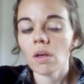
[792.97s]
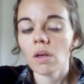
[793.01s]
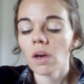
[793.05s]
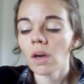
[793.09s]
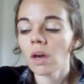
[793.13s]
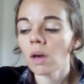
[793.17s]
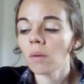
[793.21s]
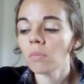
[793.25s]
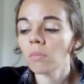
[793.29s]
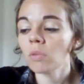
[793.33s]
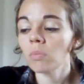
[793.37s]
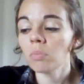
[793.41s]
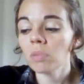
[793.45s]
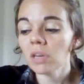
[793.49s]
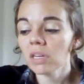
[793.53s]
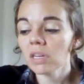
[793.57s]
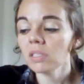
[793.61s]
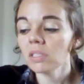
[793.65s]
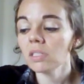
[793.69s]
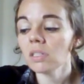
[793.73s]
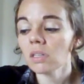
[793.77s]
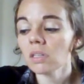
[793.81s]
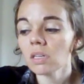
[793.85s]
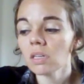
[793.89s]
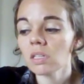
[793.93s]
The
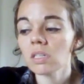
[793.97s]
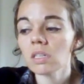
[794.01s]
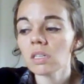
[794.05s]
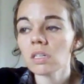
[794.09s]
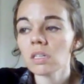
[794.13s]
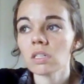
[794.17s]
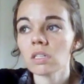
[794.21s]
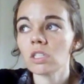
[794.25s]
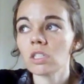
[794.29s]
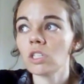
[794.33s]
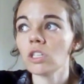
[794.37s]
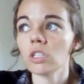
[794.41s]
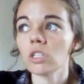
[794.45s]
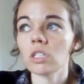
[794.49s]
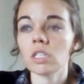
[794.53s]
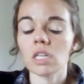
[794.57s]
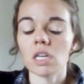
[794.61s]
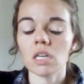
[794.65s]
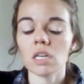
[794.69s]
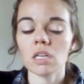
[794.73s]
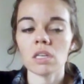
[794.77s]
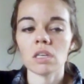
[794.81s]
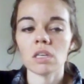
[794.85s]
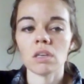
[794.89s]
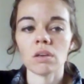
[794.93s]
best ideas just
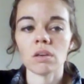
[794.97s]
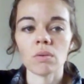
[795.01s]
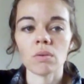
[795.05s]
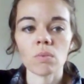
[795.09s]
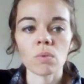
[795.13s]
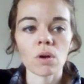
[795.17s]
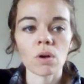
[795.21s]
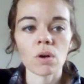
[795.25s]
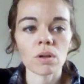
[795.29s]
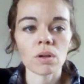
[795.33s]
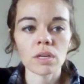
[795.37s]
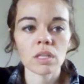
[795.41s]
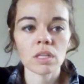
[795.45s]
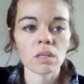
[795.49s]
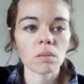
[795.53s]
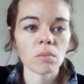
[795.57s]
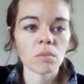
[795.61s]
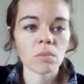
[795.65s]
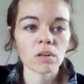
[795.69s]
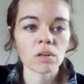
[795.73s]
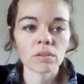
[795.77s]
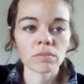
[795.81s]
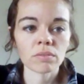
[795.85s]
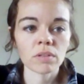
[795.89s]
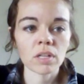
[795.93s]
hit you while in the
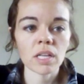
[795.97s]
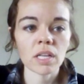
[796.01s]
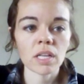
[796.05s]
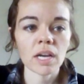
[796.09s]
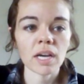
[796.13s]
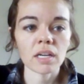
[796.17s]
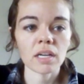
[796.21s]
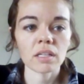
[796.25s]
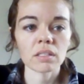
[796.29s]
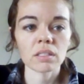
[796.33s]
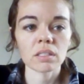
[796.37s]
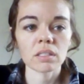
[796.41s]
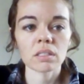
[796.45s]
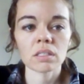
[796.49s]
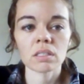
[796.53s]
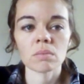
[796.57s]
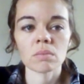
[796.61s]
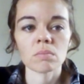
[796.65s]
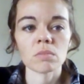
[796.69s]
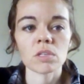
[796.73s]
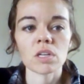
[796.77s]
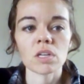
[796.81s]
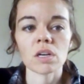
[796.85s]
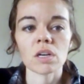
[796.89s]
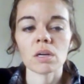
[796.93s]
middle of class
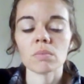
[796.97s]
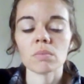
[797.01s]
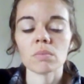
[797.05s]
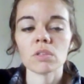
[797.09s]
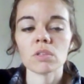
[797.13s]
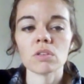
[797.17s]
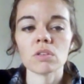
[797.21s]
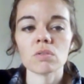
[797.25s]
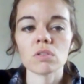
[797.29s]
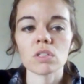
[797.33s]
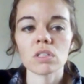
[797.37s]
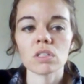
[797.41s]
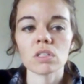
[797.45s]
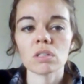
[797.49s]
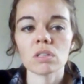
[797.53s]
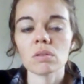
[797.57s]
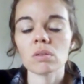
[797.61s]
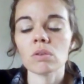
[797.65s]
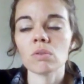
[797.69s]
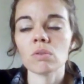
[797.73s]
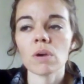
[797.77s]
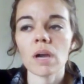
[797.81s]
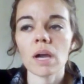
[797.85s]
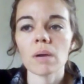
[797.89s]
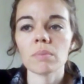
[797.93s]
sometimes, and you
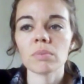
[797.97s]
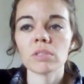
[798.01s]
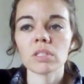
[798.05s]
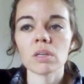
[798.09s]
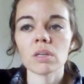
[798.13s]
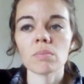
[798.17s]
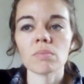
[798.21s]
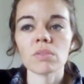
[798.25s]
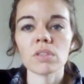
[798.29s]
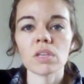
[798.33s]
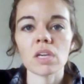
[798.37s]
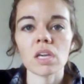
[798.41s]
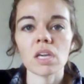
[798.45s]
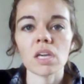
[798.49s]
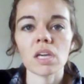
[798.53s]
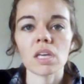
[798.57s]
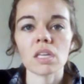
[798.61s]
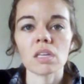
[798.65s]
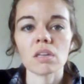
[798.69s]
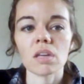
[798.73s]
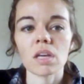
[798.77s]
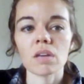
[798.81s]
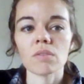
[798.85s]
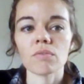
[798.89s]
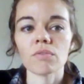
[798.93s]
just grab something
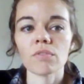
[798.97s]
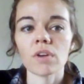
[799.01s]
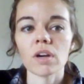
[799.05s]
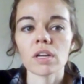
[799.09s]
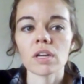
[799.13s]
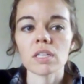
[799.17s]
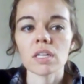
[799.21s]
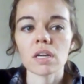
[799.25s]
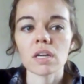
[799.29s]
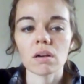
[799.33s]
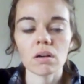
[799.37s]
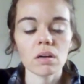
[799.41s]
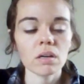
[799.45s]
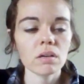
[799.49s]
and find out,